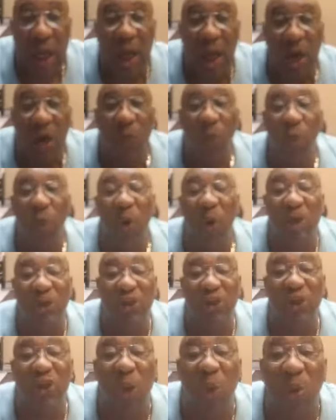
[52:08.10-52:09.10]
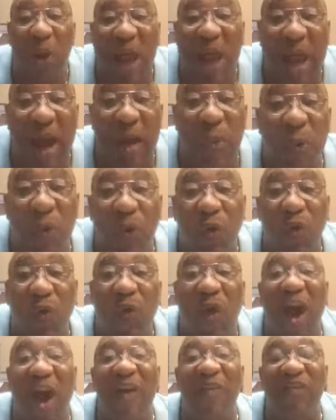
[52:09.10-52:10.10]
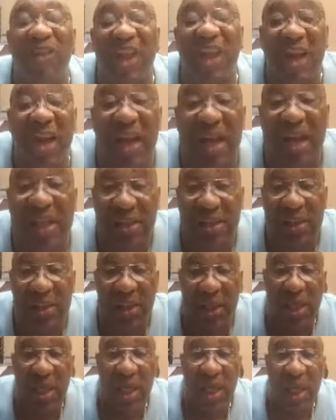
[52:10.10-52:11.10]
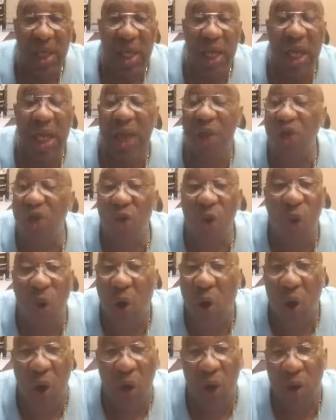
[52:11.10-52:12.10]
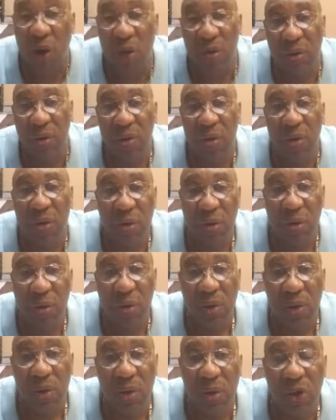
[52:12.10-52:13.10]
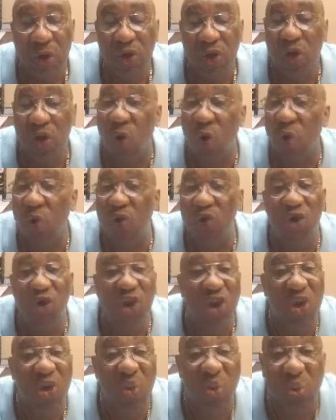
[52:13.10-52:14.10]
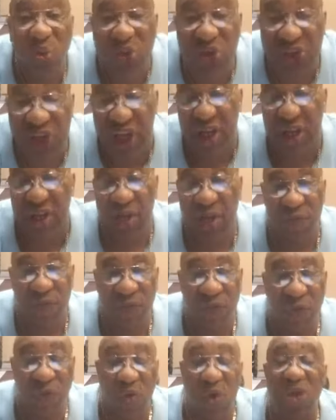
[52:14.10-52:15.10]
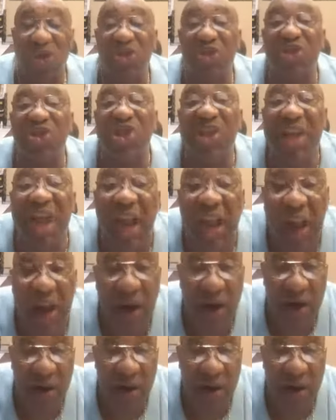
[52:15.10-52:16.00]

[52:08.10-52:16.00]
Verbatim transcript: other words, don't have craftiness in your heart. Don't use it for a snare